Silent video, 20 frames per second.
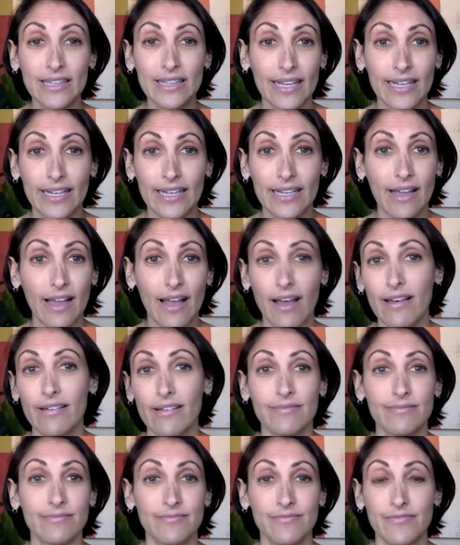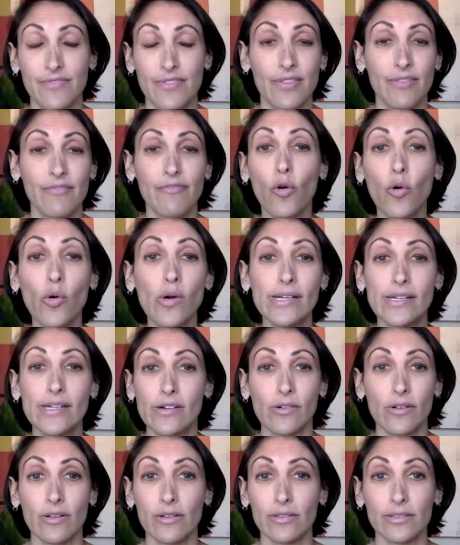feeling like a
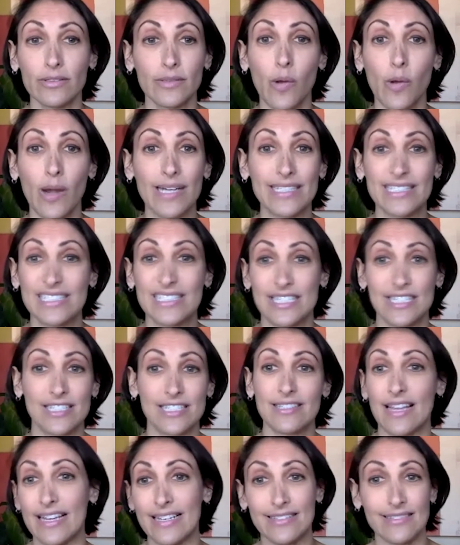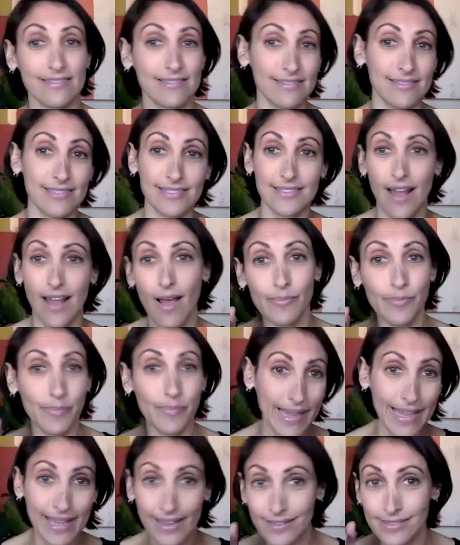4-year old wanting to just like
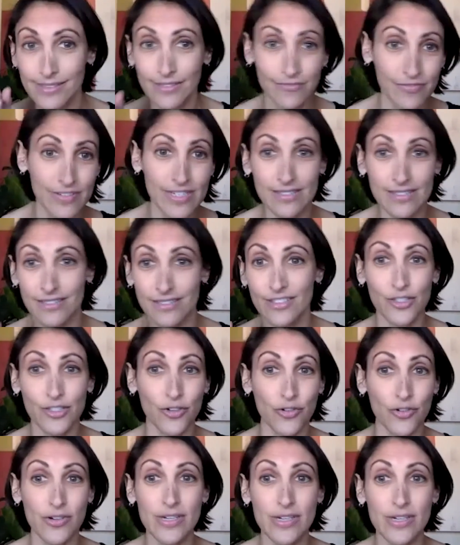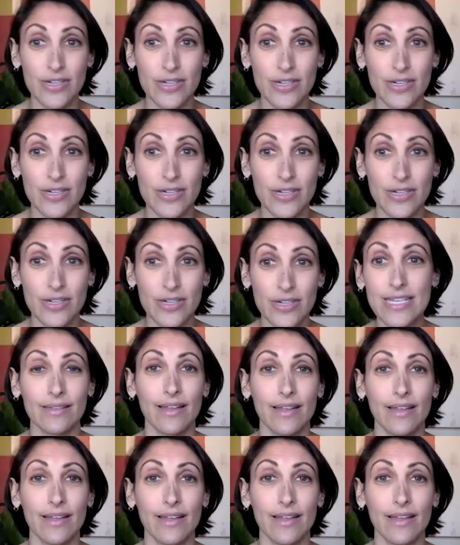stomp my hands and feet and scream
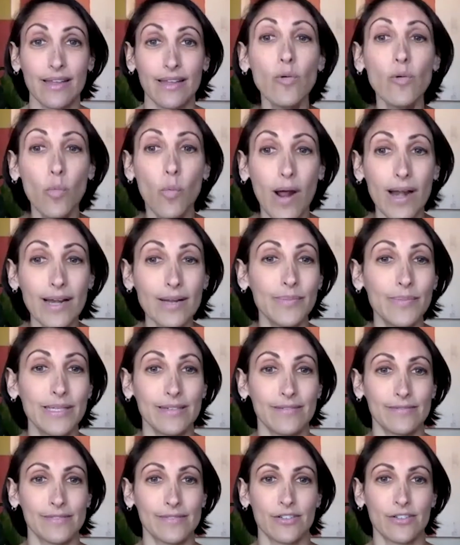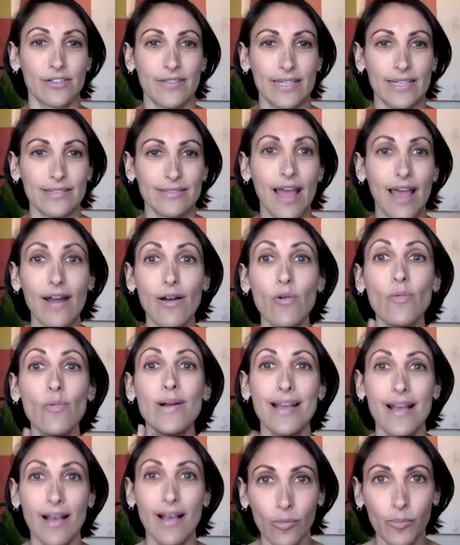and say, I don't want to be of
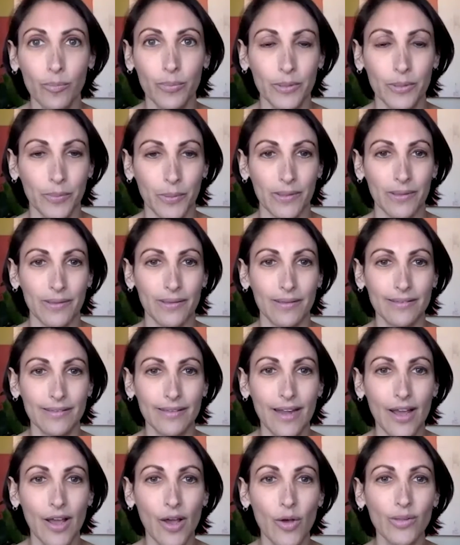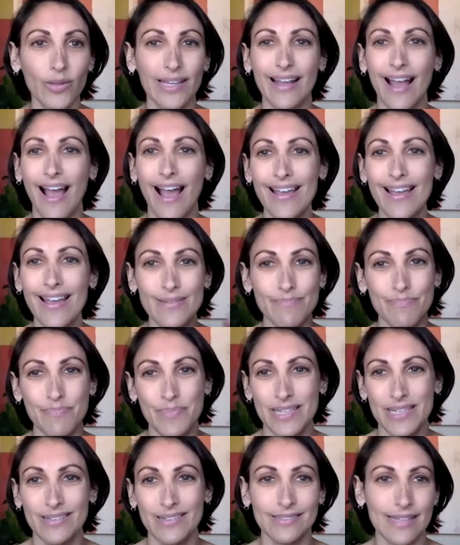service. I don't want to help people.
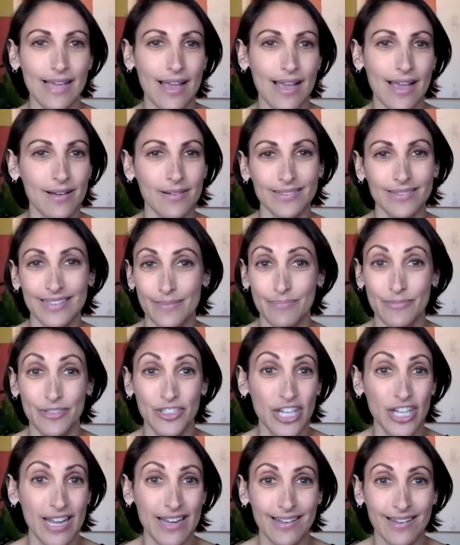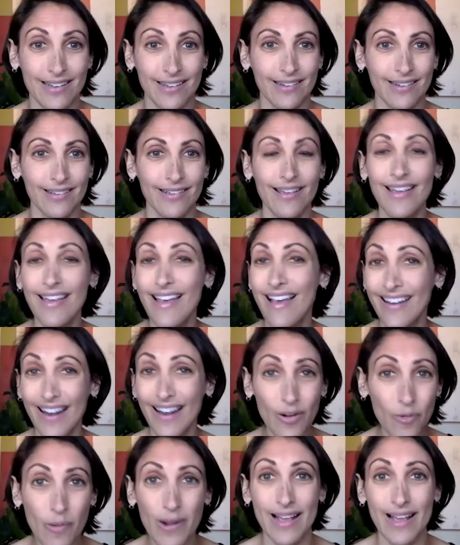Like I am beaten down and I'm
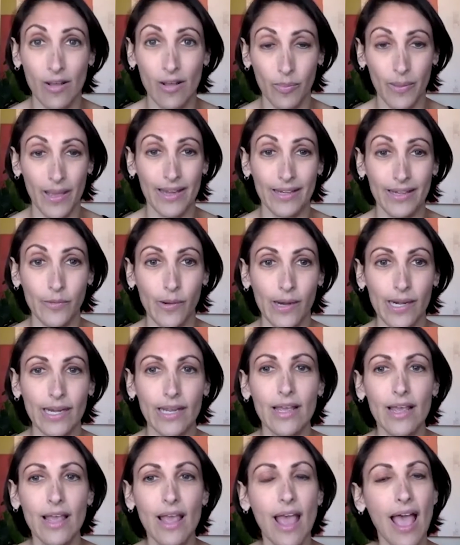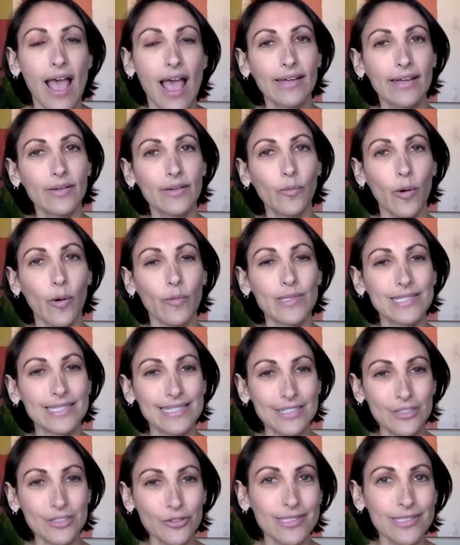jaded and I don't want to help anyone.
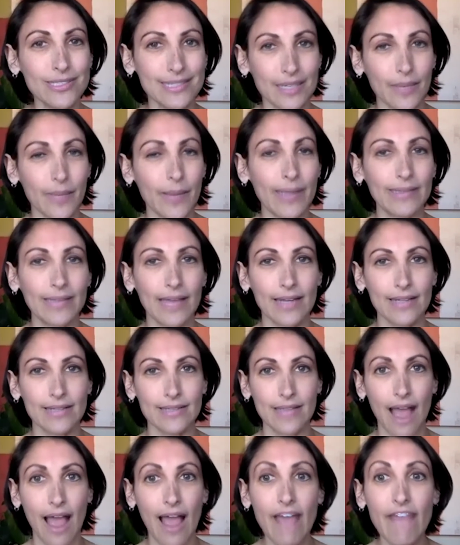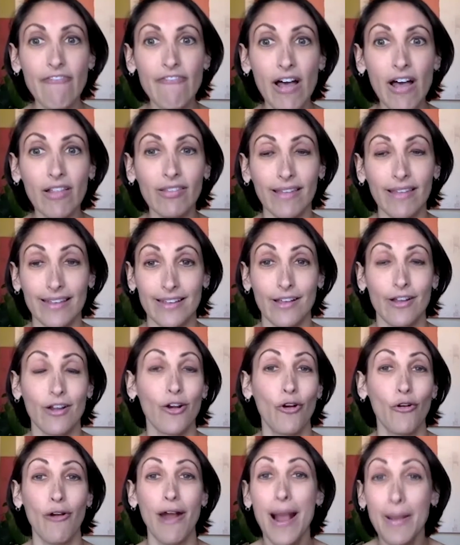And what was interesting about that is I
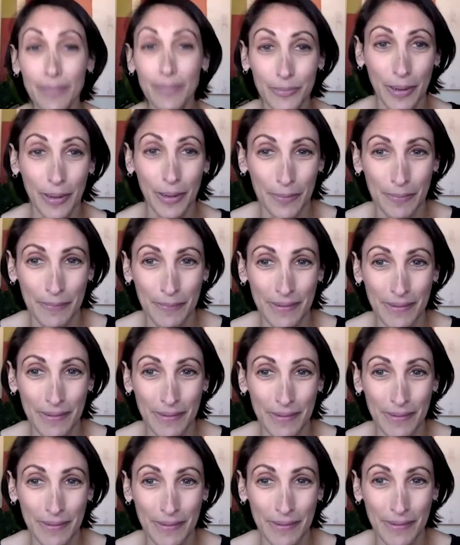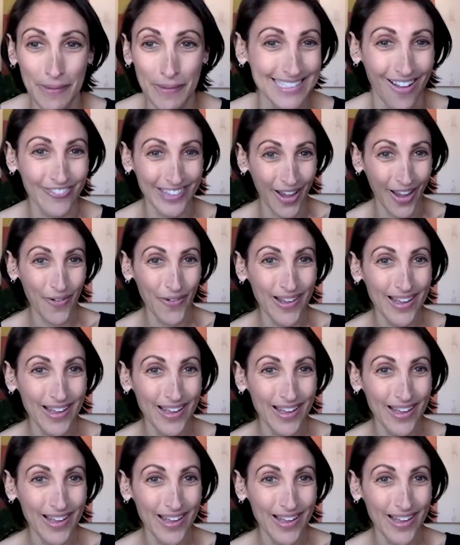felt like crap about myself,